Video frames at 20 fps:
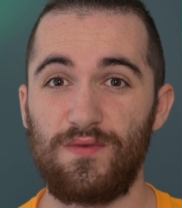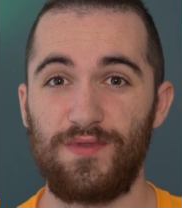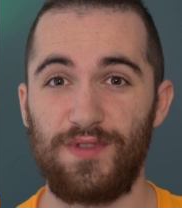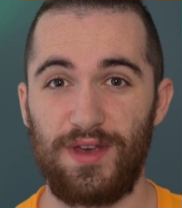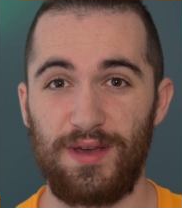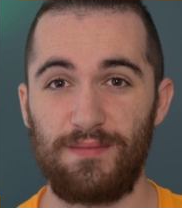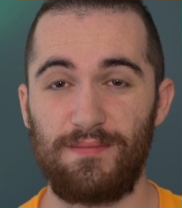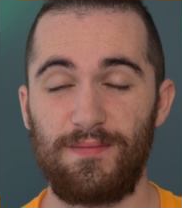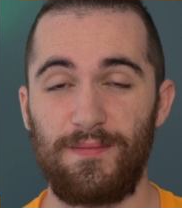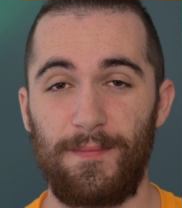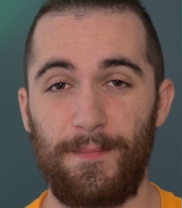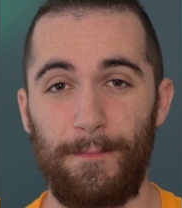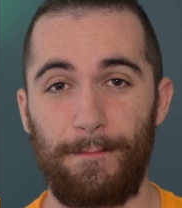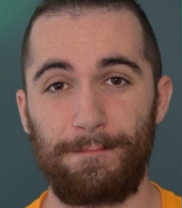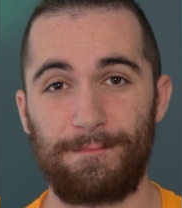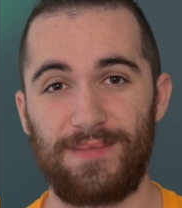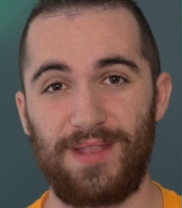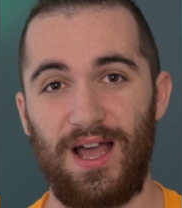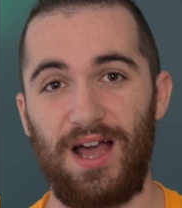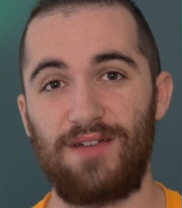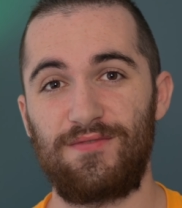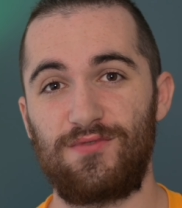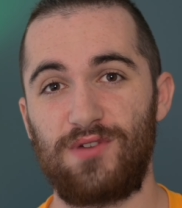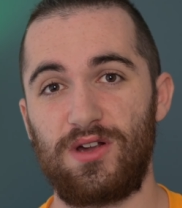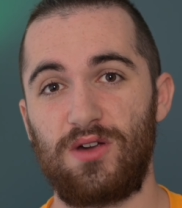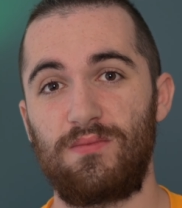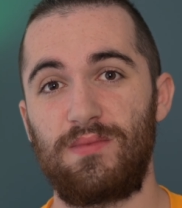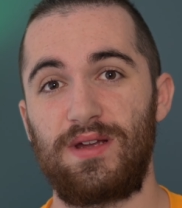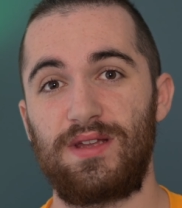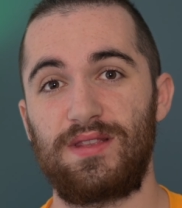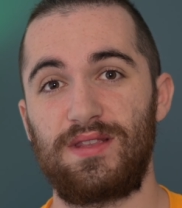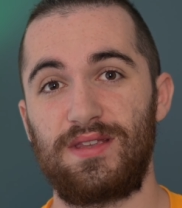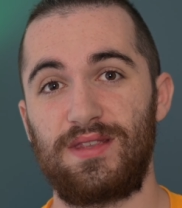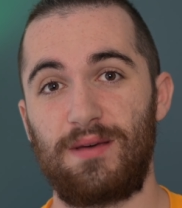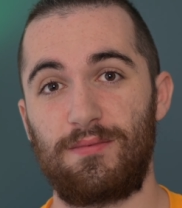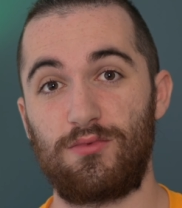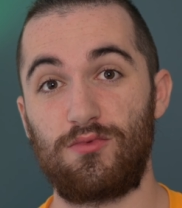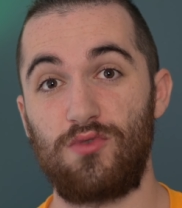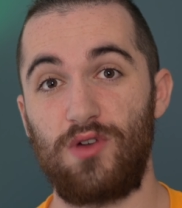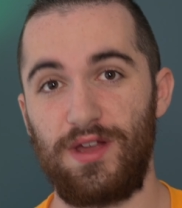of them, I've recommended
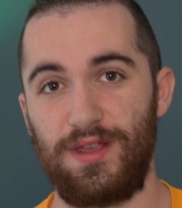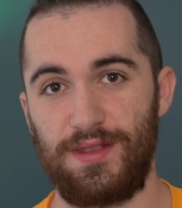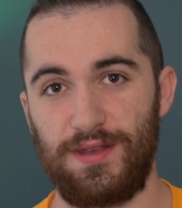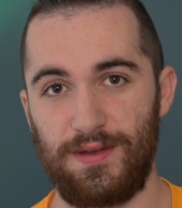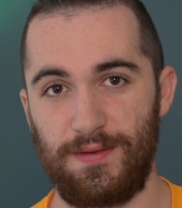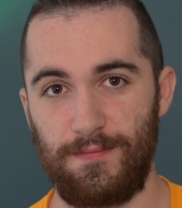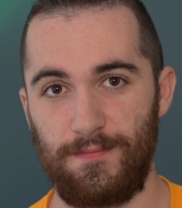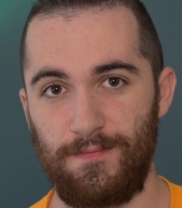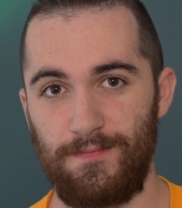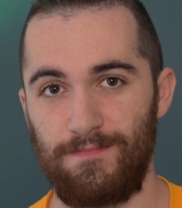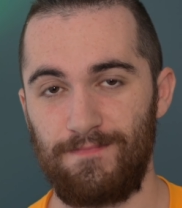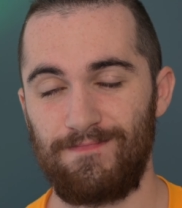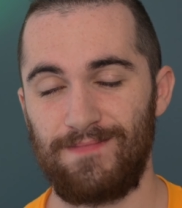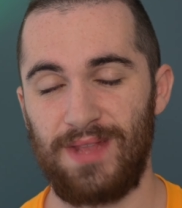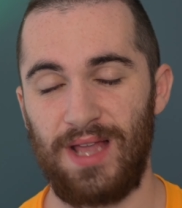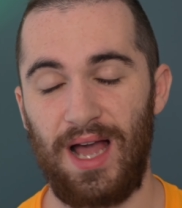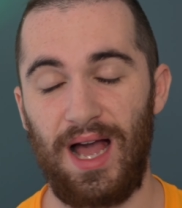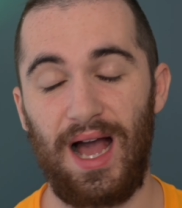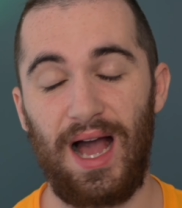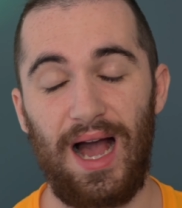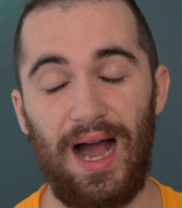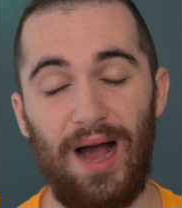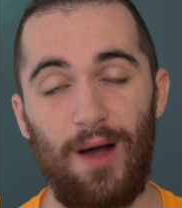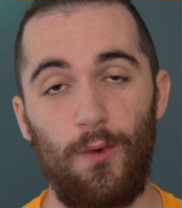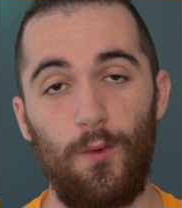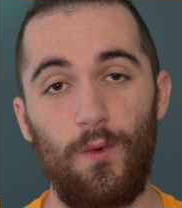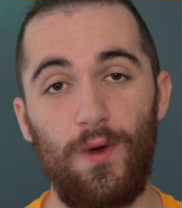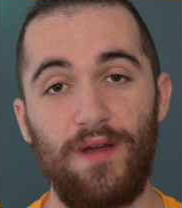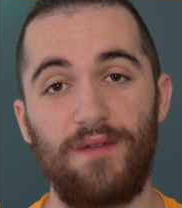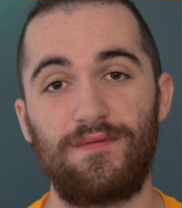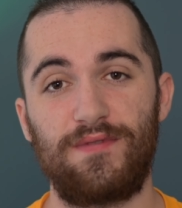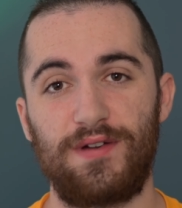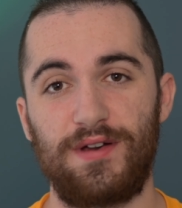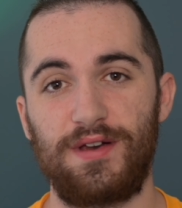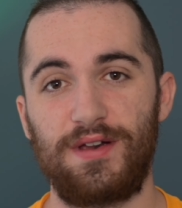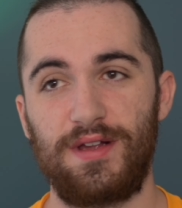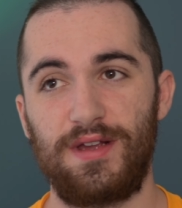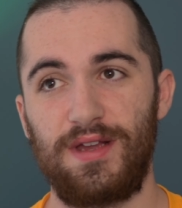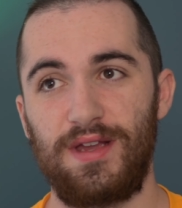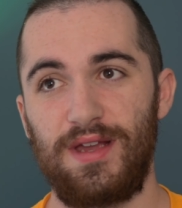upgrading.
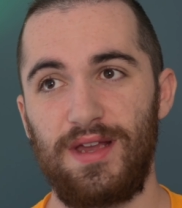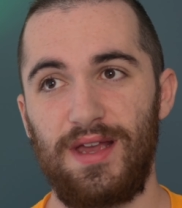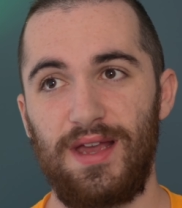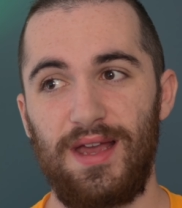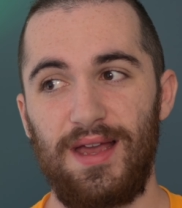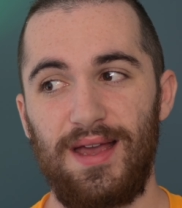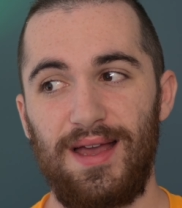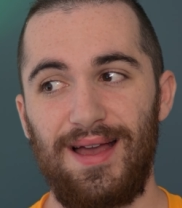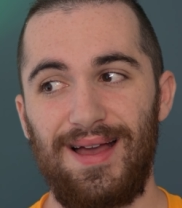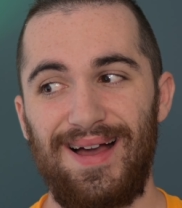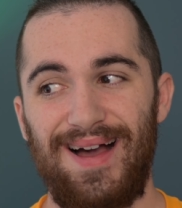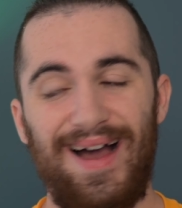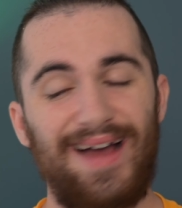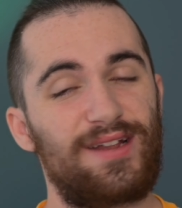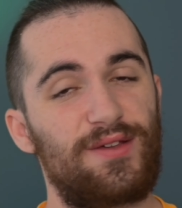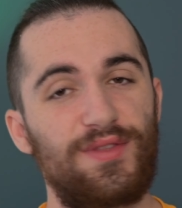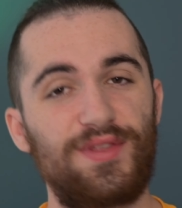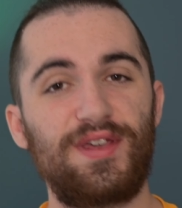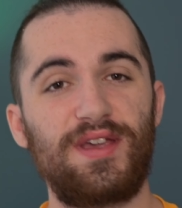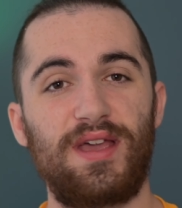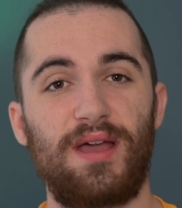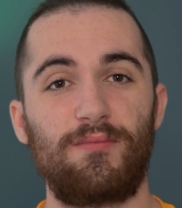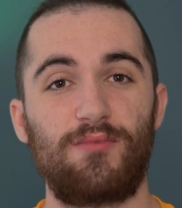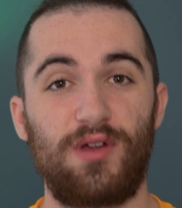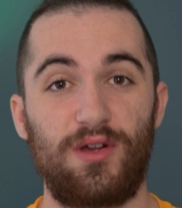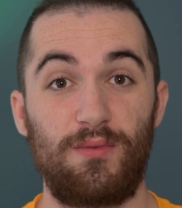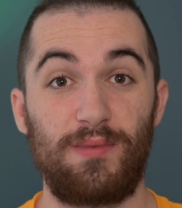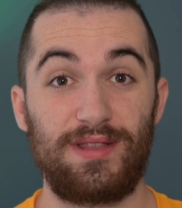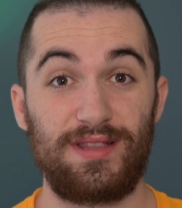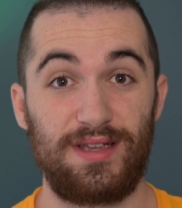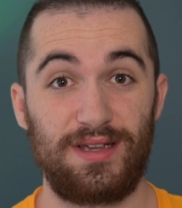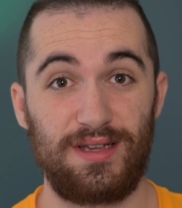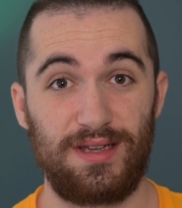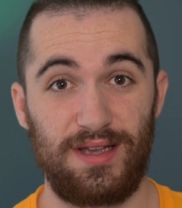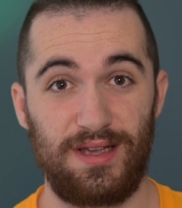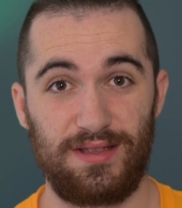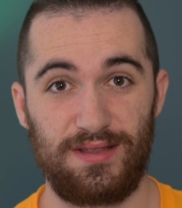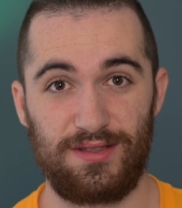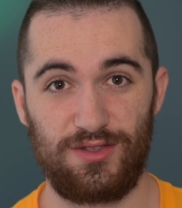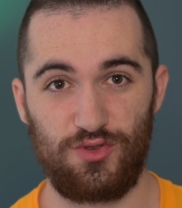However, I don't think I'm recommending
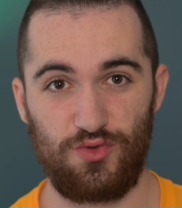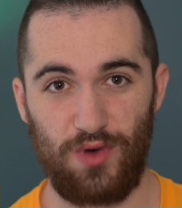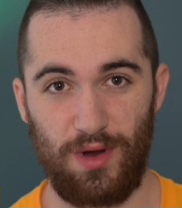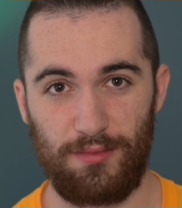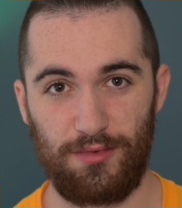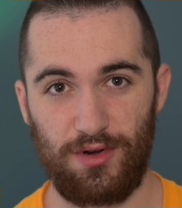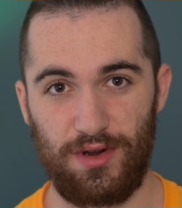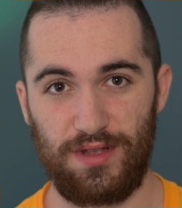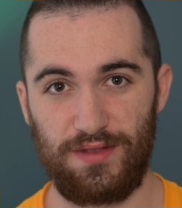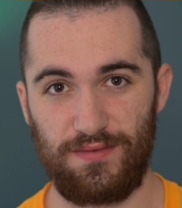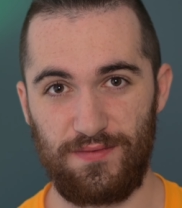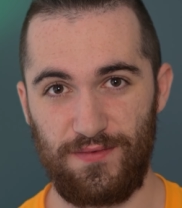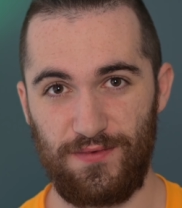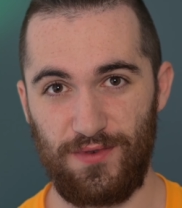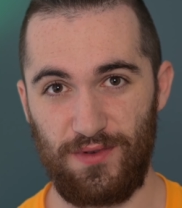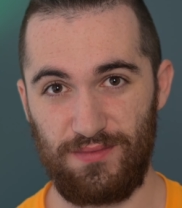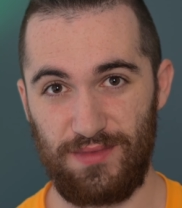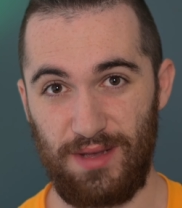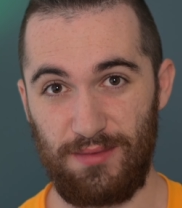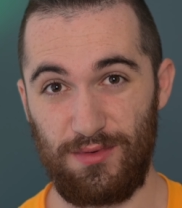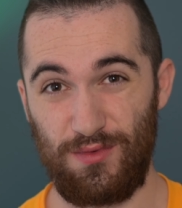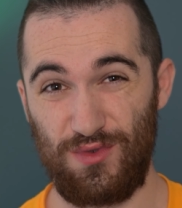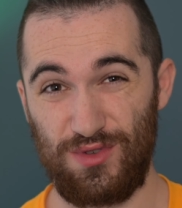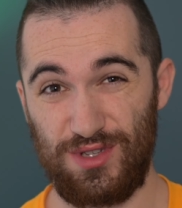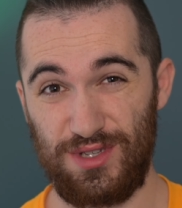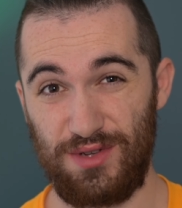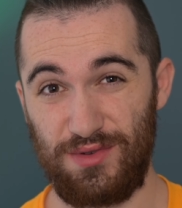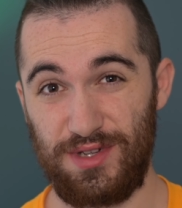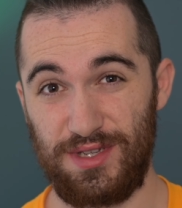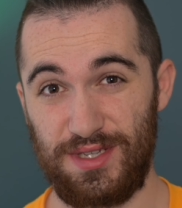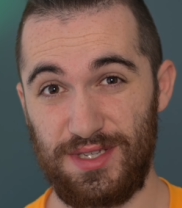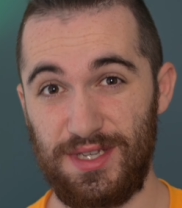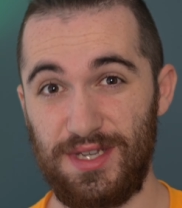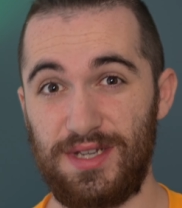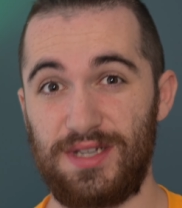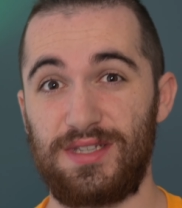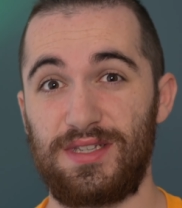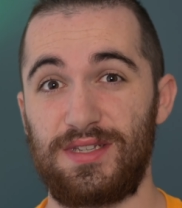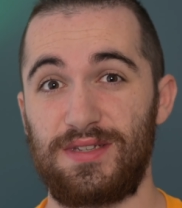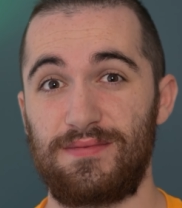you upgrade from the Apple Watch Series
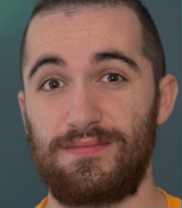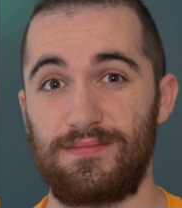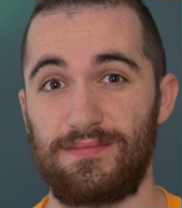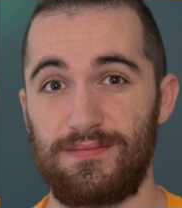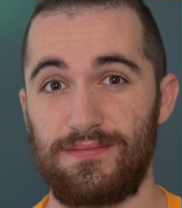6.